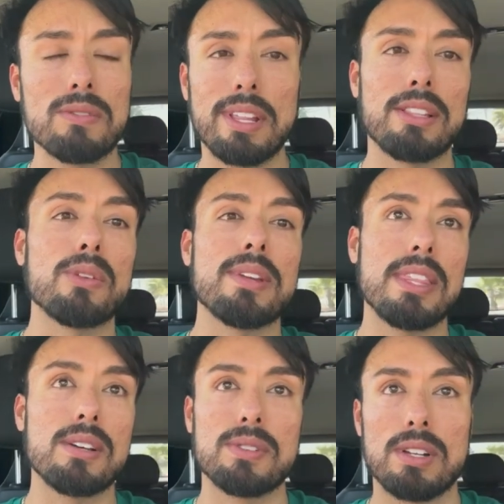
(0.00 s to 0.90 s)
of like
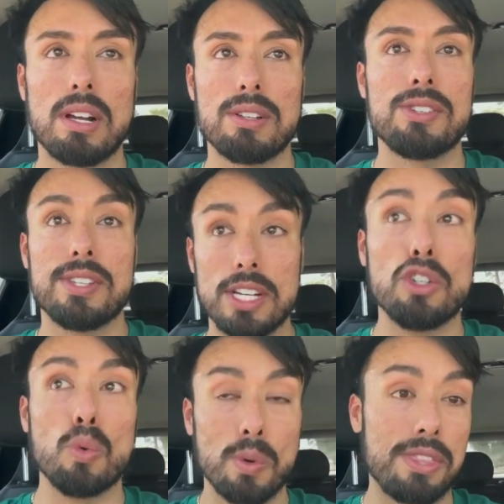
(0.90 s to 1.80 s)
$3,000
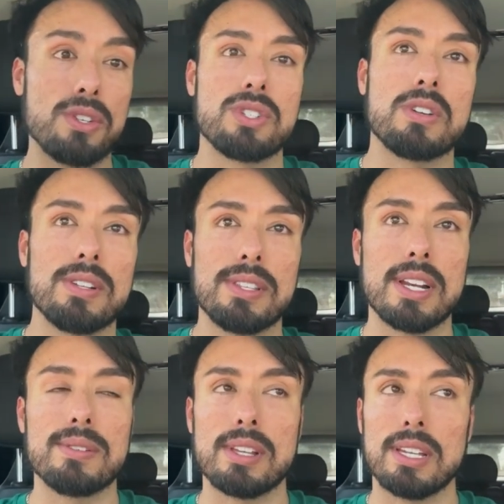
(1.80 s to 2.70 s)
still with insurance.
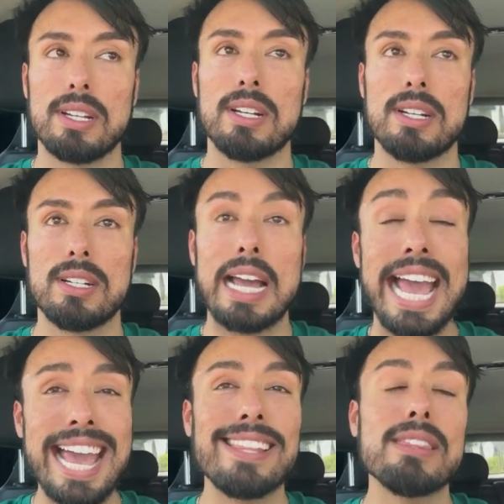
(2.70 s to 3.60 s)
And I was like,
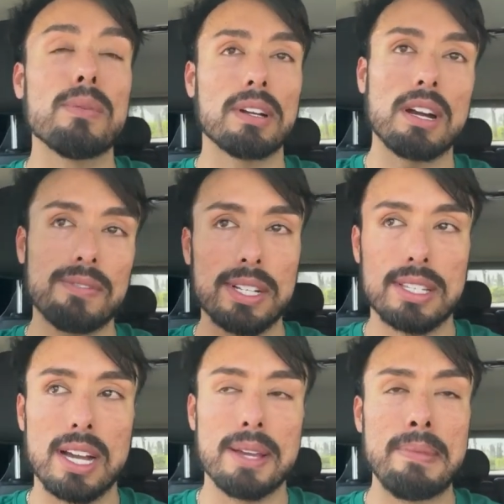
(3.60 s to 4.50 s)
and the recovery
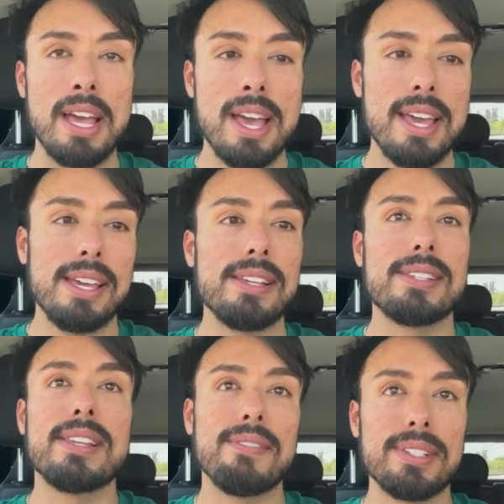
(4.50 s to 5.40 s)
time is
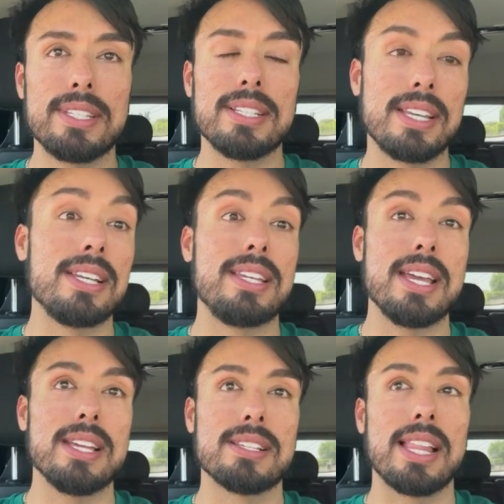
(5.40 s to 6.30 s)
7 to 10
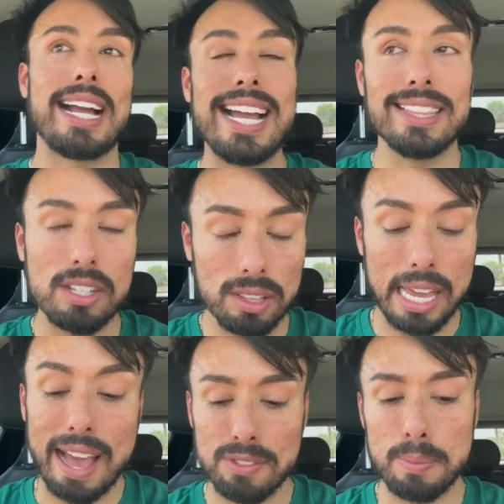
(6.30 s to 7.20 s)
days. Like, I literally
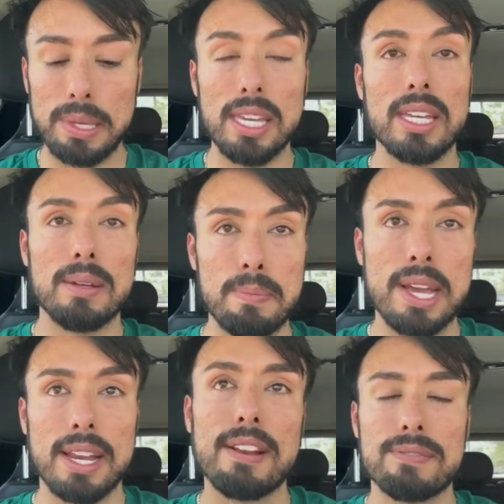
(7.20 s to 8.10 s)
have to be in
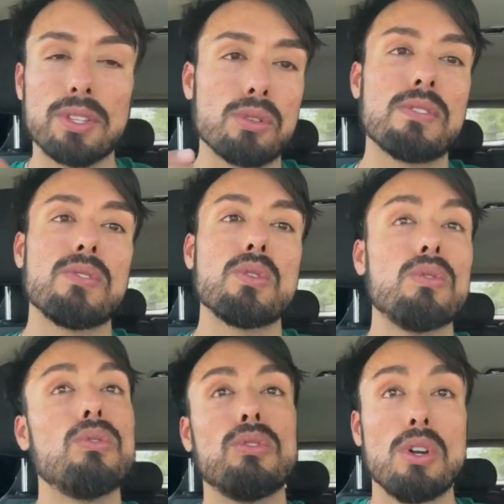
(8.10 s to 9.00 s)
bed. And for those of you
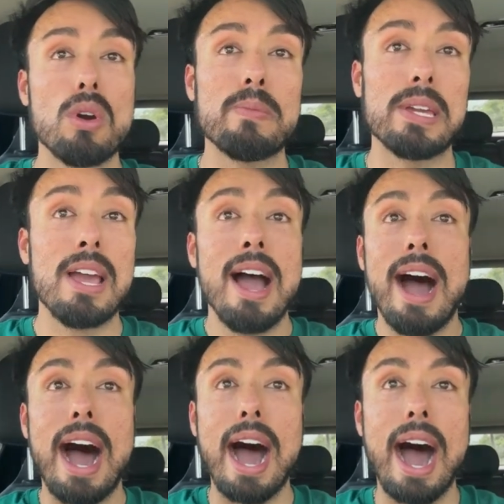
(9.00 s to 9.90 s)
who know me,
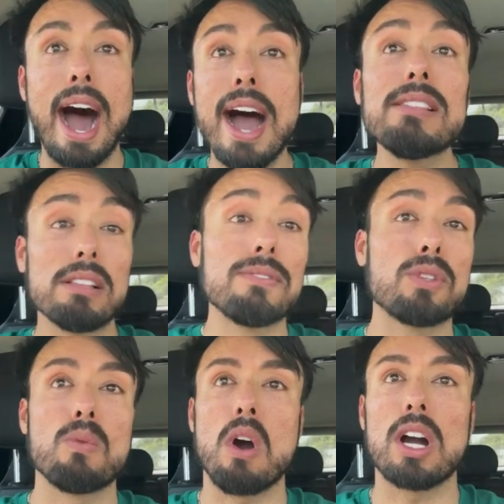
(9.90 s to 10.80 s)
I love
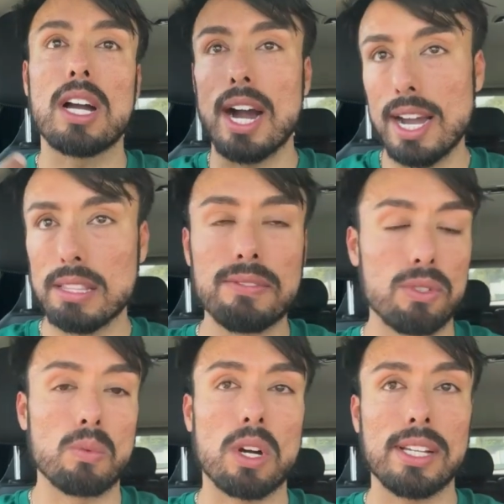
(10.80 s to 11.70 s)
to walk, I love
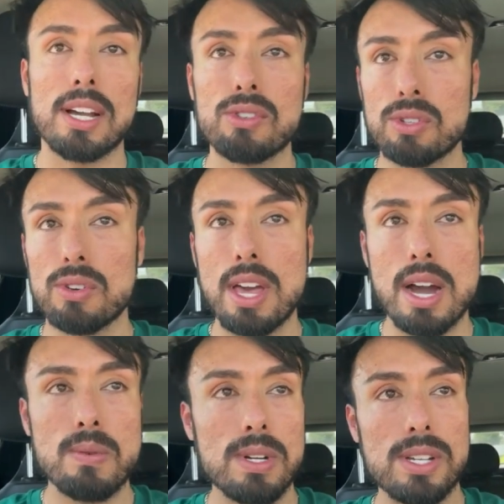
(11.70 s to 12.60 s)
to work out. So
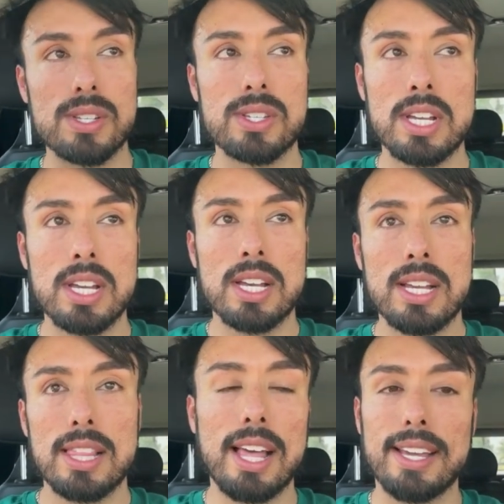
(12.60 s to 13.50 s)
that was
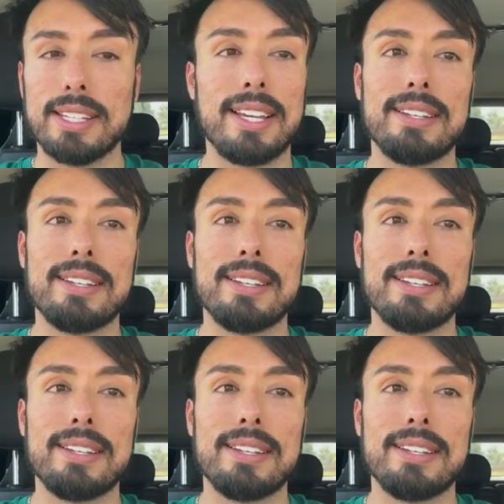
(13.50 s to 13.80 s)
like,